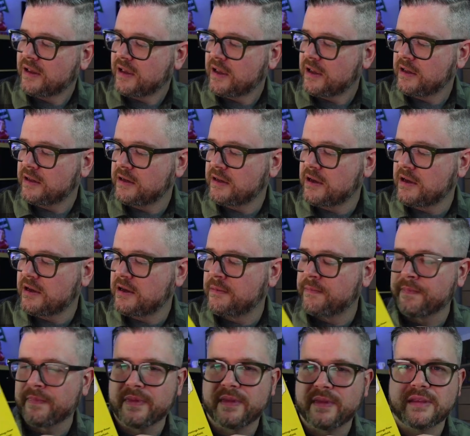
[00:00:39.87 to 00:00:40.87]
And
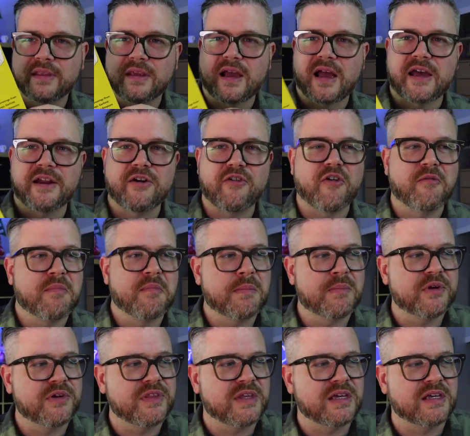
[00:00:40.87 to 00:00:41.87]
um, I don't
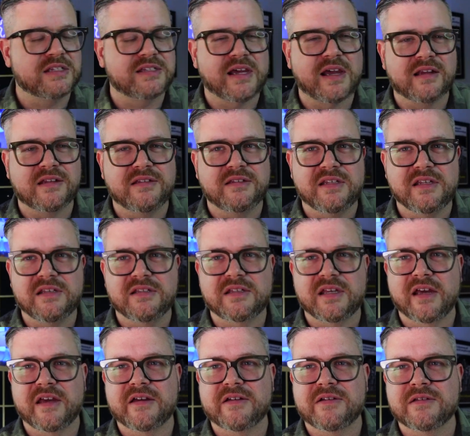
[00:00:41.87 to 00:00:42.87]
remember the exact
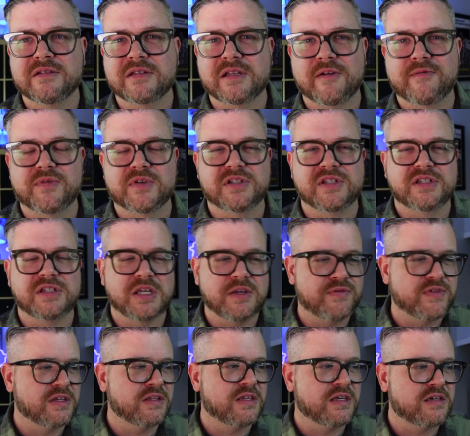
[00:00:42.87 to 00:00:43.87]
details of
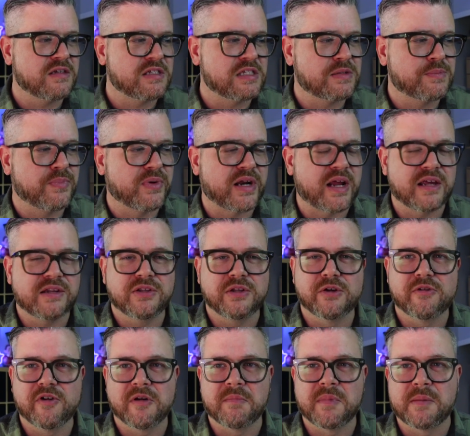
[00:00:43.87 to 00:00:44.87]
receiving this, but I
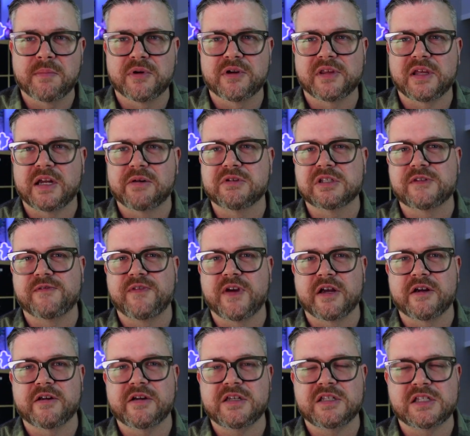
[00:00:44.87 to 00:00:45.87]
do remember that it was
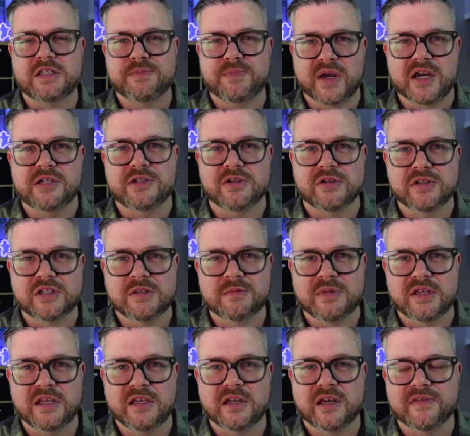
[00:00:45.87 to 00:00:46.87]
very special to
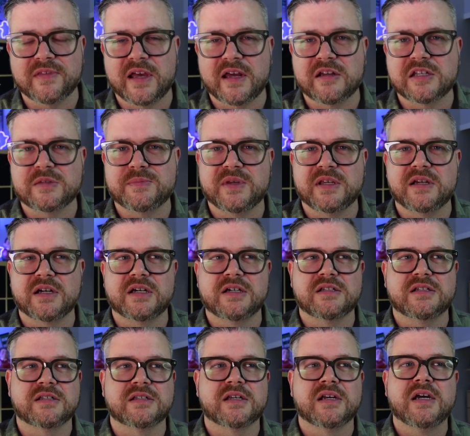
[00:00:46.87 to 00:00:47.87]
me, and that is
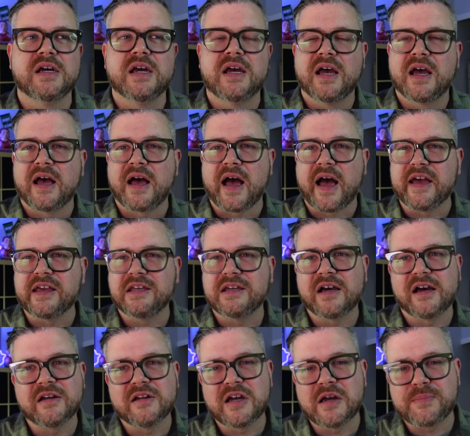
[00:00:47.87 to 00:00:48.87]
because I
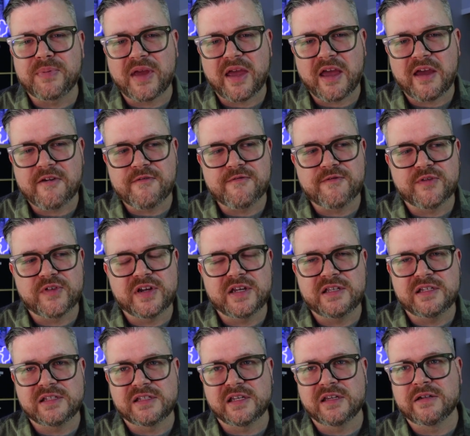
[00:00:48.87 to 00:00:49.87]
cut up every
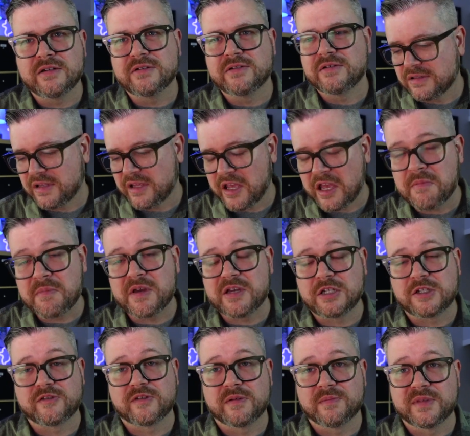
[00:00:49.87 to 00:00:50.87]
single
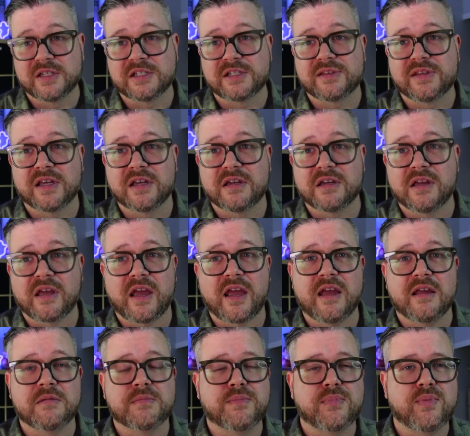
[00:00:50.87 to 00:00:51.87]
image from this thing
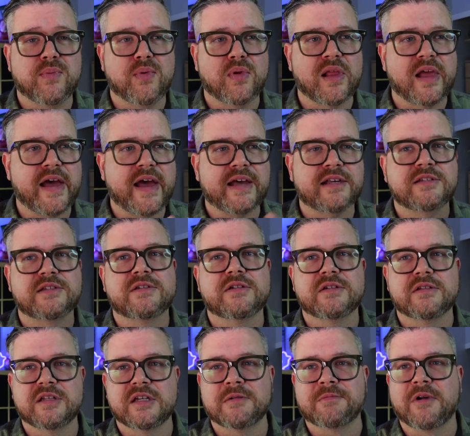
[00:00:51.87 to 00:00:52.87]
and
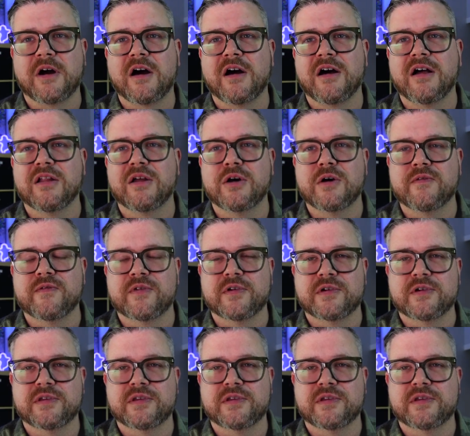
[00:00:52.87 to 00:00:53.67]
plastered them all over